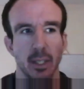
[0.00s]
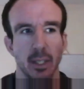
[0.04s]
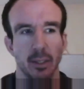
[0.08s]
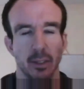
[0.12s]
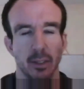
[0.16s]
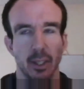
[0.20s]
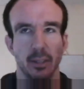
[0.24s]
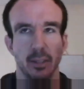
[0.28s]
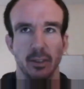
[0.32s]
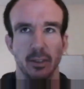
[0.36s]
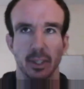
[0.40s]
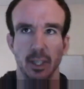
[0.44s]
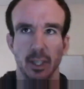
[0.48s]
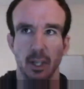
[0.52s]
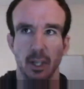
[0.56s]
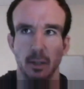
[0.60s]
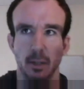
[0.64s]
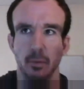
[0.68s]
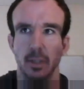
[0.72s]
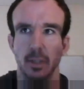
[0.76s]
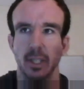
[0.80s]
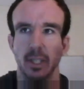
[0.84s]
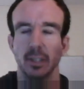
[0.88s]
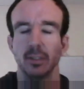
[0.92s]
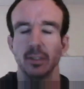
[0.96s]
So it's the kind
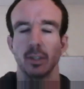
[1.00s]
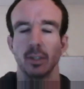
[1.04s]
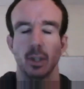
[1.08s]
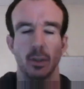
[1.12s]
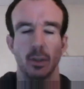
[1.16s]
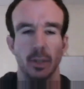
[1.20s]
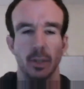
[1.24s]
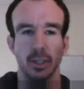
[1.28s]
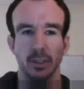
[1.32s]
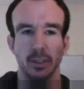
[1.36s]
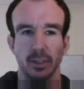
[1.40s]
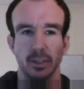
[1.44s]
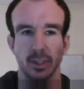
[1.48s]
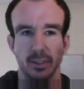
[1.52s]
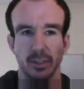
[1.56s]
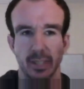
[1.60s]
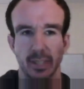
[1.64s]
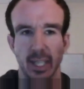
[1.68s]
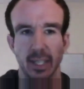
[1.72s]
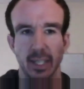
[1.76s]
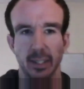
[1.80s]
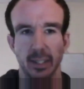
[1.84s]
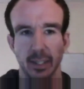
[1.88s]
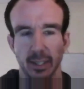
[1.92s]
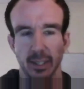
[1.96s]
of intolerance to
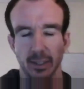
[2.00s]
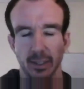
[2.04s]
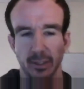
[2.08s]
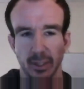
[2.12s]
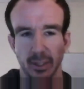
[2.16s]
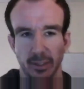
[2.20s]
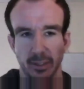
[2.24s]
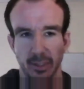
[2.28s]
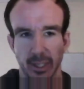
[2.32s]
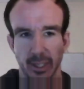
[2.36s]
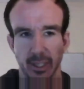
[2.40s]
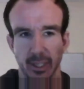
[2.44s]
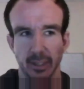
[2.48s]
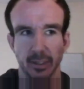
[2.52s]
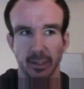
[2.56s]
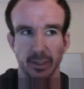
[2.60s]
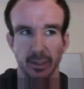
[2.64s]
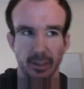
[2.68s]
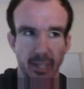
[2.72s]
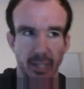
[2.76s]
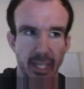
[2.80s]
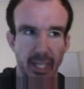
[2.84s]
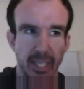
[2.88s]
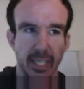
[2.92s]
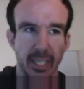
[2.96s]
standing and sitting,
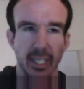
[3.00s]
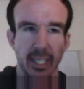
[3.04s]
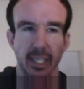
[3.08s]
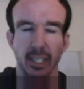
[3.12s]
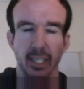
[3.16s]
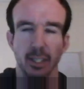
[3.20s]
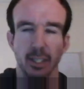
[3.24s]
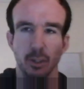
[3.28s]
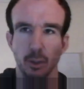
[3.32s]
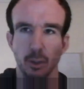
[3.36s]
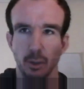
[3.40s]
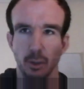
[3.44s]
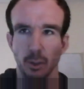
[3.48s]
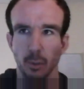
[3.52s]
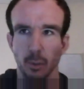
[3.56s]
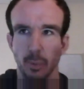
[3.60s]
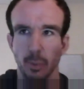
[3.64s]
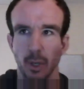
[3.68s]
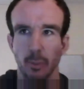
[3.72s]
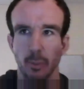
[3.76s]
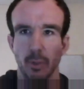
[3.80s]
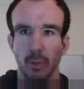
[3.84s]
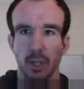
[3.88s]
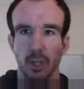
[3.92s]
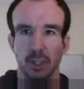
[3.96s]
to laying, and your
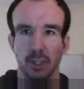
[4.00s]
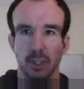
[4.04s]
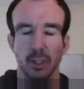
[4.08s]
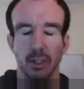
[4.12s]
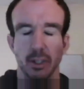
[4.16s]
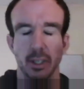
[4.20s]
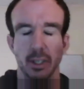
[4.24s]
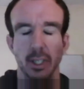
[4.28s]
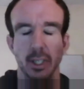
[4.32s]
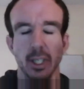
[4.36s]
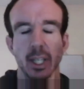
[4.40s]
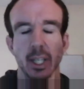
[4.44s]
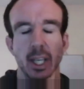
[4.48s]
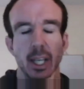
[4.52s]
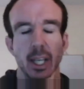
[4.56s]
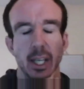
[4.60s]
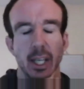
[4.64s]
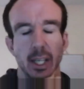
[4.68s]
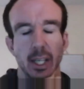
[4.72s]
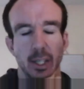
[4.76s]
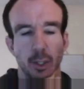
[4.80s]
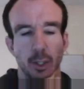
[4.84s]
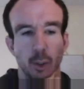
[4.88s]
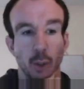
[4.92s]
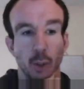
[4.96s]
blood pressure and
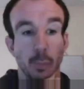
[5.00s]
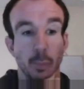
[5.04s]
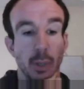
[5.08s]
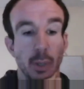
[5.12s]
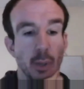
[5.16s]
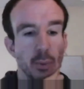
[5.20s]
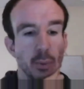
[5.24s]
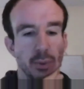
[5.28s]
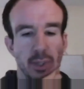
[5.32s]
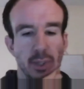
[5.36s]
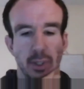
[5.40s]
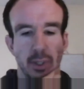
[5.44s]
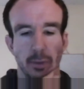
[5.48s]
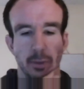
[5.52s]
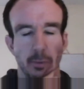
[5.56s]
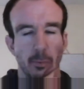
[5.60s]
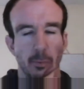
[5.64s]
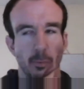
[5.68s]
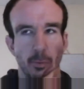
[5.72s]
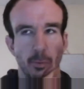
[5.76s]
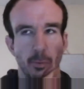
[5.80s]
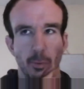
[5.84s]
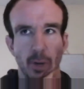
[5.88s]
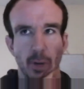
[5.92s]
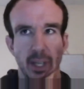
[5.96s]
your pulse kind
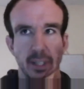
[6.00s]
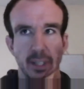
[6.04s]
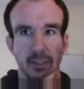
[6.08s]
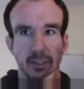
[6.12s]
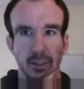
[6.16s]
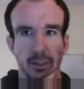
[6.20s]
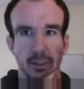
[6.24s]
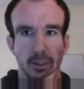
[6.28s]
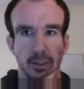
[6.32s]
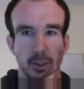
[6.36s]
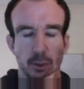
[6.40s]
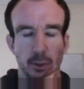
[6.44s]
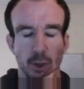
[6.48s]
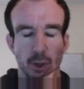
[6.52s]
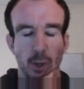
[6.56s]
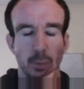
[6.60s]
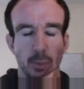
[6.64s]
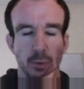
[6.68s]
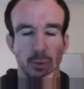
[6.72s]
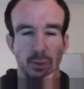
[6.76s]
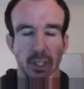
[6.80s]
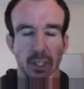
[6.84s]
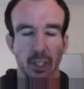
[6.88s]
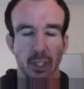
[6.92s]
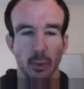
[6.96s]
of races and
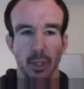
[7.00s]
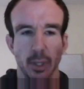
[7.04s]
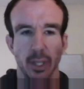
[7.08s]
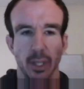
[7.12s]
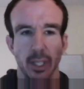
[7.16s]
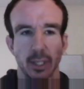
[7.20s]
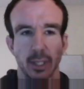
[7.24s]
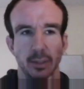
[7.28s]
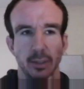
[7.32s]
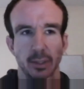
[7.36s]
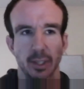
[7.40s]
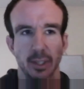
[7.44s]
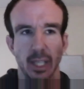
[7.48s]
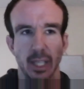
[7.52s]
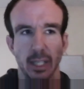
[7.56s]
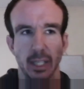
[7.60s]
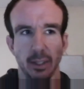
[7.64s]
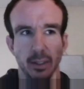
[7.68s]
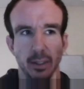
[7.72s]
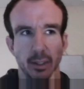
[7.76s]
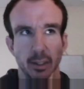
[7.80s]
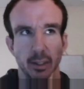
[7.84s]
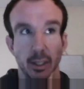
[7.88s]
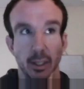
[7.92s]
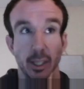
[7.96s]
drops really quickly. So that
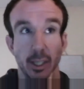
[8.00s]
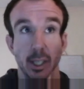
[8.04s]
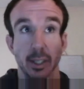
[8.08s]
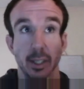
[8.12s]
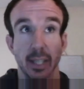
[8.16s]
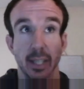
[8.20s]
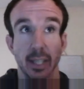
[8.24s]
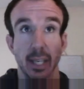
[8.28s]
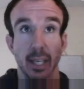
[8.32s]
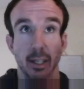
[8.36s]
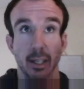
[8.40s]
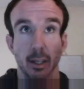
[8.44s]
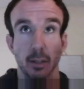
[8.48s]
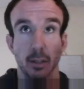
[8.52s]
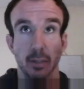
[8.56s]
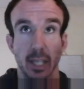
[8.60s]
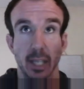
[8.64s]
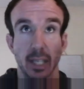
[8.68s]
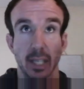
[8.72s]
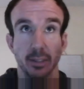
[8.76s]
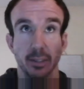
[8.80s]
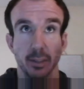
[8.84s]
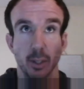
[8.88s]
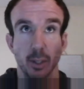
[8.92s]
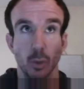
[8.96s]
that kind of
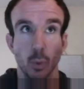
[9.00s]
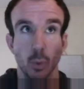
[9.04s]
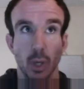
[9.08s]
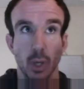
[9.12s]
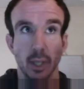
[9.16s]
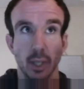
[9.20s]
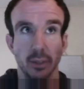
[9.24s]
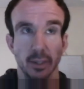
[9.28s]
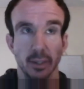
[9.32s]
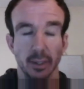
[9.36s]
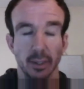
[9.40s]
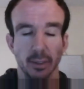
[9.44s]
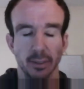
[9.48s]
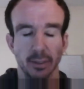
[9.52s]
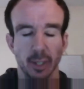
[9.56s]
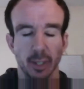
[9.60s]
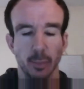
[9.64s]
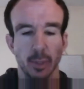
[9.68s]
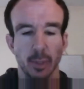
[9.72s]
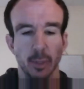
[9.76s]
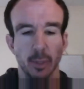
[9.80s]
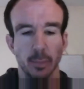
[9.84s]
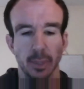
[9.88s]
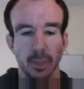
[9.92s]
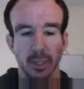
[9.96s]
gets a lot worse in the
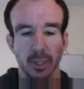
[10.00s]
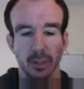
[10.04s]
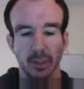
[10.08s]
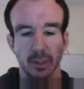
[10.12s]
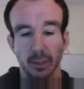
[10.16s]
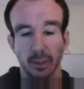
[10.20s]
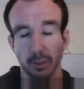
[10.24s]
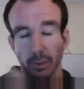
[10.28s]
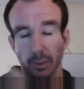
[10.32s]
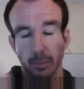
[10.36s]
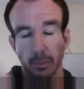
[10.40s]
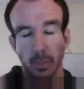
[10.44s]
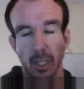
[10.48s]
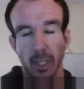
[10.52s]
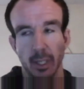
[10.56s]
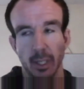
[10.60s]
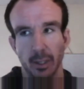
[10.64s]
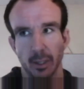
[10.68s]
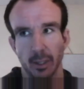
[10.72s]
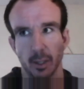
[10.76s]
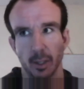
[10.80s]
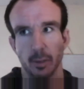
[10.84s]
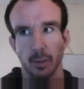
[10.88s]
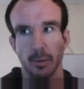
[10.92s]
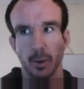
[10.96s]
summer, because it's
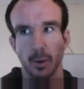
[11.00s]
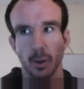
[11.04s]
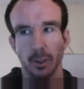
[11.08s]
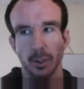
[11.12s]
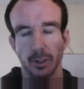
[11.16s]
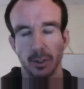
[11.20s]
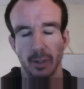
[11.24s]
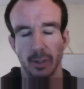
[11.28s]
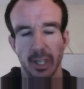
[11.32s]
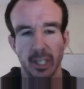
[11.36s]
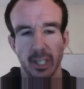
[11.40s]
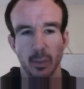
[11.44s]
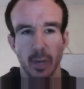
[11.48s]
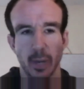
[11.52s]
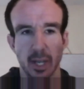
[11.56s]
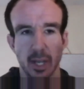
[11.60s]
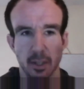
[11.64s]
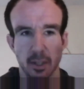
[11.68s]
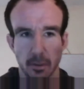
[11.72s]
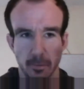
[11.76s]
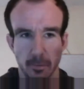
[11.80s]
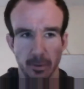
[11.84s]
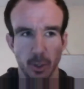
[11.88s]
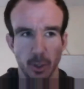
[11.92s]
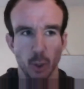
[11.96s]
kind of hotter anyway,
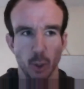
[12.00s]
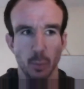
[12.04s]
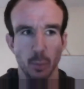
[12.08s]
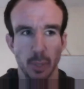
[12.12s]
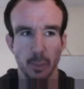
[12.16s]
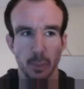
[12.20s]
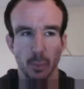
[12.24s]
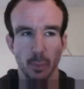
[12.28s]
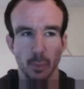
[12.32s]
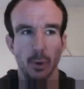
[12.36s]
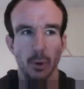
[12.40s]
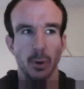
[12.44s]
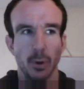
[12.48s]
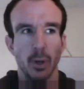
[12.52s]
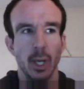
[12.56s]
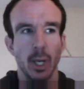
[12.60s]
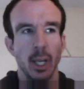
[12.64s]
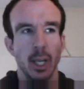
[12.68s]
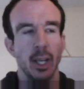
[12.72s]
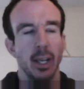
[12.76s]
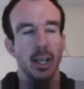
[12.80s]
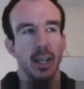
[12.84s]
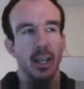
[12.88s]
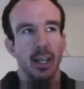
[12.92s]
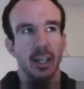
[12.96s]
and you feel a bit more
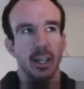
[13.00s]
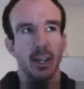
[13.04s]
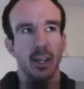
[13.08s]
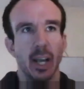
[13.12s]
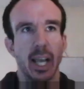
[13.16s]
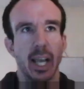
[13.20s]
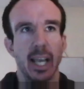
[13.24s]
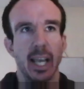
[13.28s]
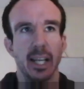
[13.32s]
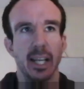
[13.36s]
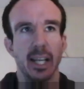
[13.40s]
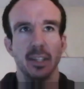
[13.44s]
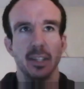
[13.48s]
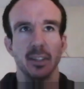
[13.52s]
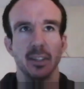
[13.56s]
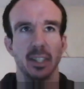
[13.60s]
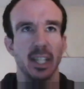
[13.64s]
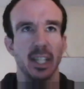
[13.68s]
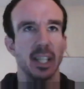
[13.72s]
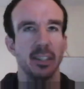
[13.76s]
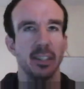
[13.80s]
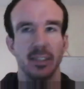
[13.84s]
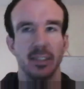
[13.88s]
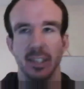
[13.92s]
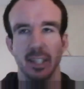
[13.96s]
lightheaded. So
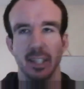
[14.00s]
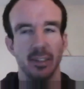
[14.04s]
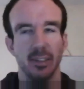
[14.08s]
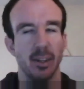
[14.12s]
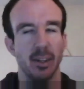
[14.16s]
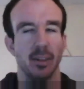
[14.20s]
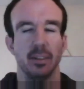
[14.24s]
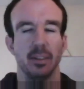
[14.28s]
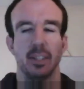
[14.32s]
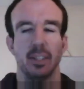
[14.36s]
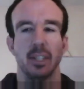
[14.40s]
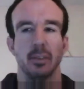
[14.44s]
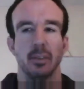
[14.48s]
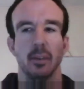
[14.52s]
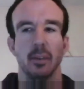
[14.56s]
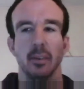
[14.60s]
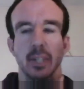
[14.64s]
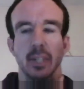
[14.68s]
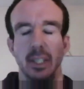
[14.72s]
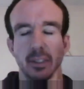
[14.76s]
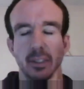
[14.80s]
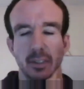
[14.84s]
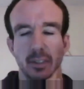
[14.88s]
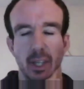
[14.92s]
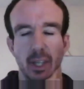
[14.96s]
there's lots of different
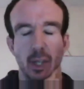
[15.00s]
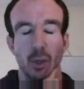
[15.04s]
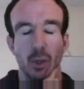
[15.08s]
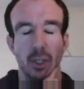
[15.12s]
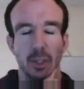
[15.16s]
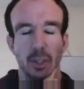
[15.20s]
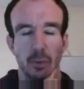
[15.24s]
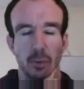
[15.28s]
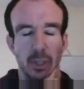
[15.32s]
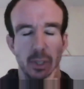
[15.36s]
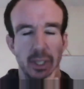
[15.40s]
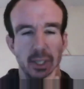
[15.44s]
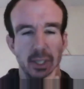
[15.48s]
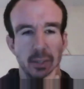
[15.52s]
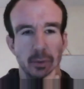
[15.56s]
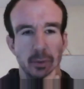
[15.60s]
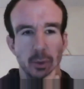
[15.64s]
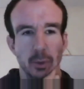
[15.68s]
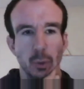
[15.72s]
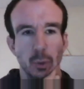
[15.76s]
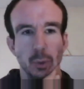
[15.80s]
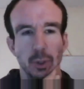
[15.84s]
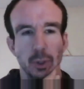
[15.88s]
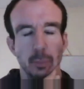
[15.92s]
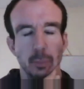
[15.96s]
things going on. It's really
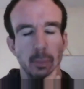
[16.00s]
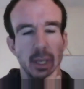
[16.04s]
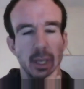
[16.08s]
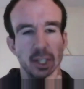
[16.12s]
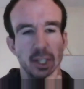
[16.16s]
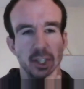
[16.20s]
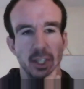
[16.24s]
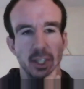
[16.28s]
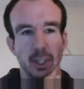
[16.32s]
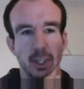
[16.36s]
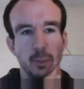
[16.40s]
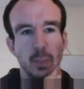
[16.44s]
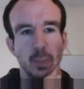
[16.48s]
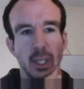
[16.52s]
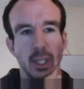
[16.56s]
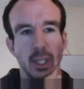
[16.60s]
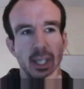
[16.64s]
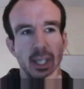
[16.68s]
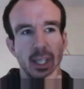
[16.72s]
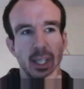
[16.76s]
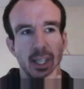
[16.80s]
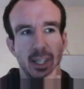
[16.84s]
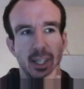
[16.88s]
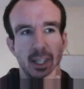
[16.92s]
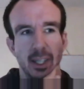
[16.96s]
difficult to measure
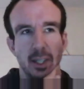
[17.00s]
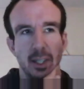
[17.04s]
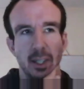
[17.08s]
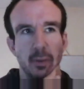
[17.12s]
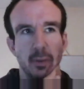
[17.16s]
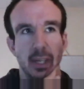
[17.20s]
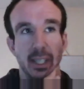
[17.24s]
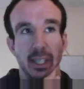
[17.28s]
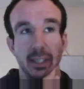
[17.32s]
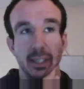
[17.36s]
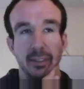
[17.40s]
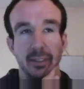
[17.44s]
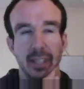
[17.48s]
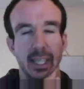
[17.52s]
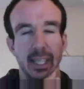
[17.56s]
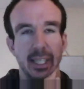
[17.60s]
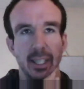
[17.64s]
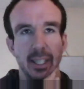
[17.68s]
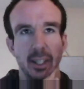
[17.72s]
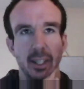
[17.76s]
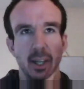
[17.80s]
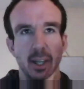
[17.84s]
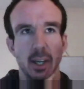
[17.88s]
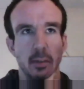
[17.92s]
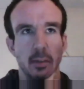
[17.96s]
kind of like a
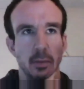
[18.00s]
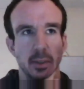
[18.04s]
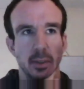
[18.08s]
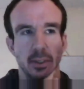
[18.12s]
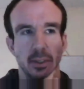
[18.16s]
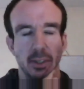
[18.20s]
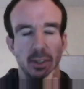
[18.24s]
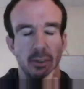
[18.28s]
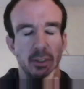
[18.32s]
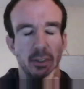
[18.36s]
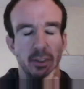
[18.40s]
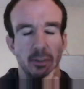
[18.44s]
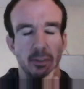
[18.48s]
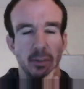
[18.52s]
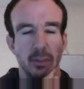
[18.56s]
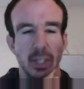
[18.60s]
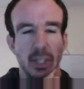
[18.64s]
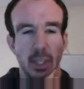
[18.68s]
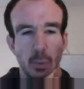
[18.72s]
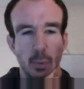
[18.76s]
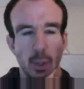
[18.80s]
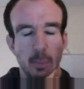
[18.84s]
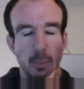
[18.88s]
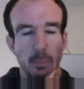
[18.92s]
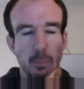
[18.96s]
daily life, because there isn't
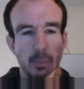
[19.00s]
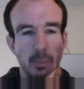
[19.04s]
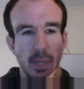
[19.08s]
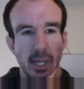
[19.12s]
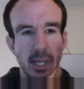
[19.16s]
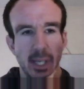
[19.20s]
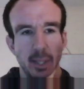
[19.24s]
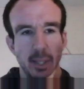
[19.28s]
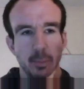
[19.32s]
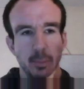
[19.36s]
really one.